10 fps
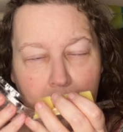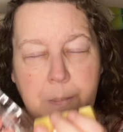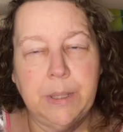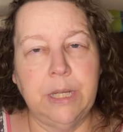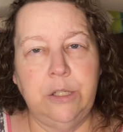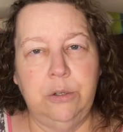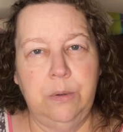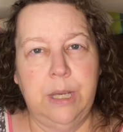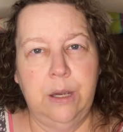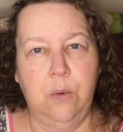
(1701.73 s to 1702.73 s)
but I do
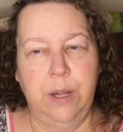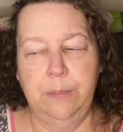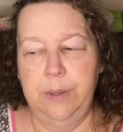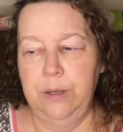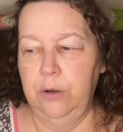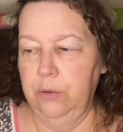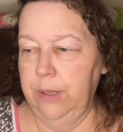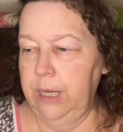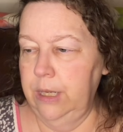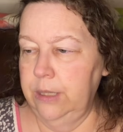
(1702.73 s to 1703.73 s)
get quite a bit of
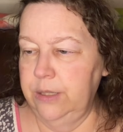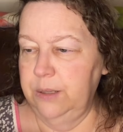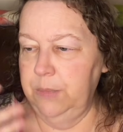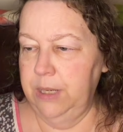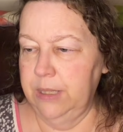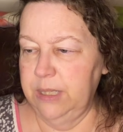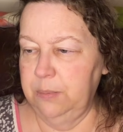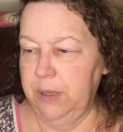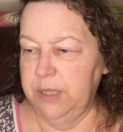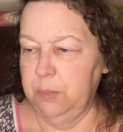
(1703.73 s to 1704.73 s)
green, and to me it
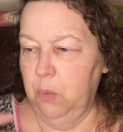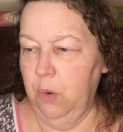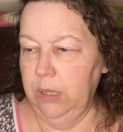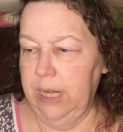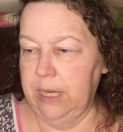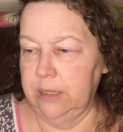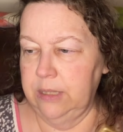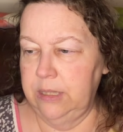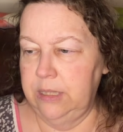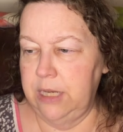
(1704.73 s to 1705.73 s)
smells more like a
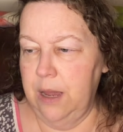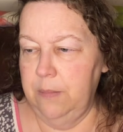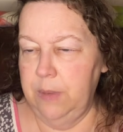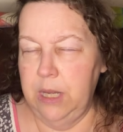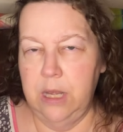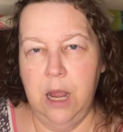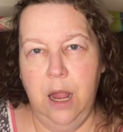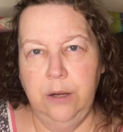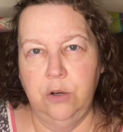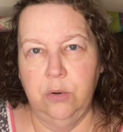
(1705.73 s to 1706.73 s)
stemmy
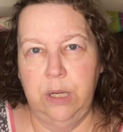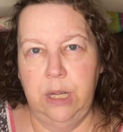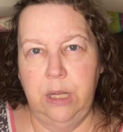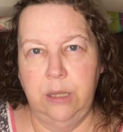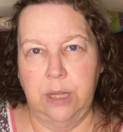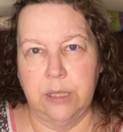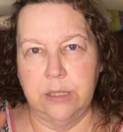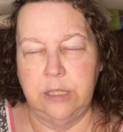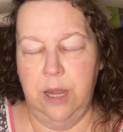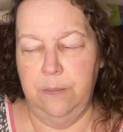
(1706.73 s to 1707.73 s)
kind of green, like a
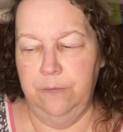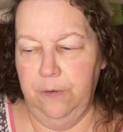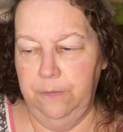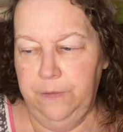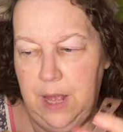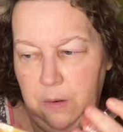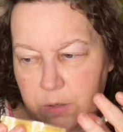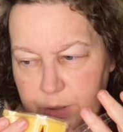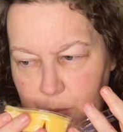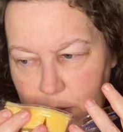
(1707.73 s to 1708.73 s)
stem from
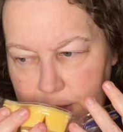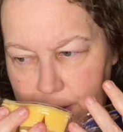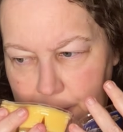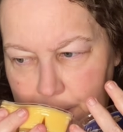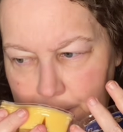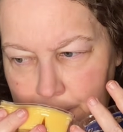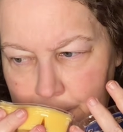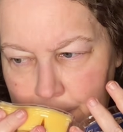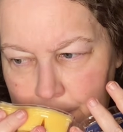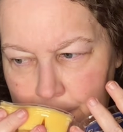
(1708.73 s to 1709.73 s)
flowers more so
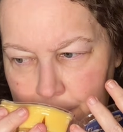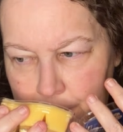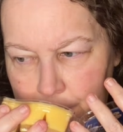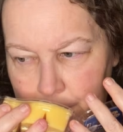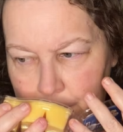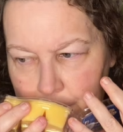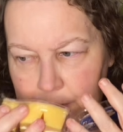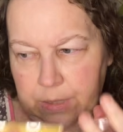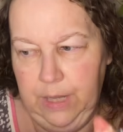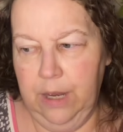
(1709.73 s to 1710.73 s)

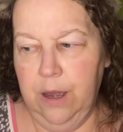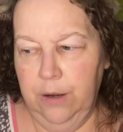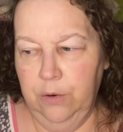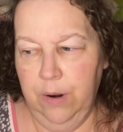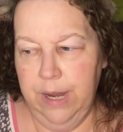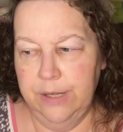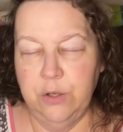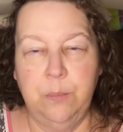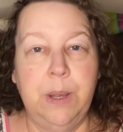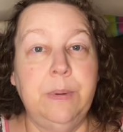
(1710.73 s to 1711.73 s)
than like cut grass,
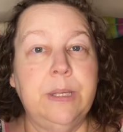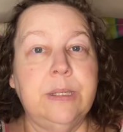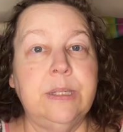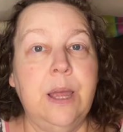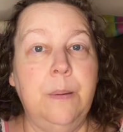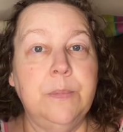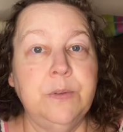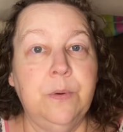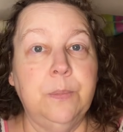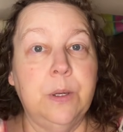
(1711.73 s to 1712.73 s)
or maybe the stems
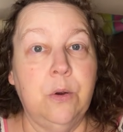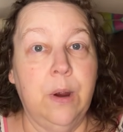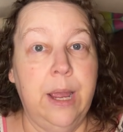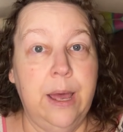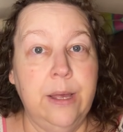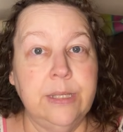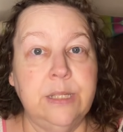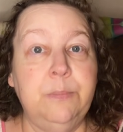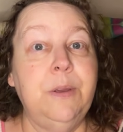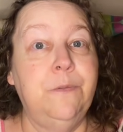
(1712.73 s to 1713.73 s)
from the
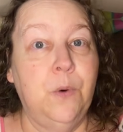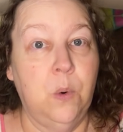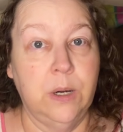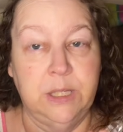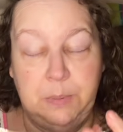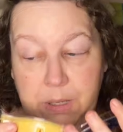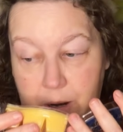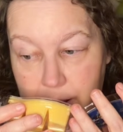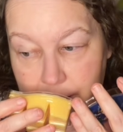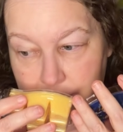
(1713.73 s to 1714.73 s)
grass before it's been
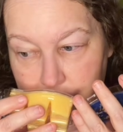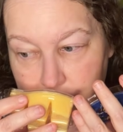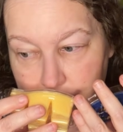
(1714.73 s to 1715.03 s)
cut,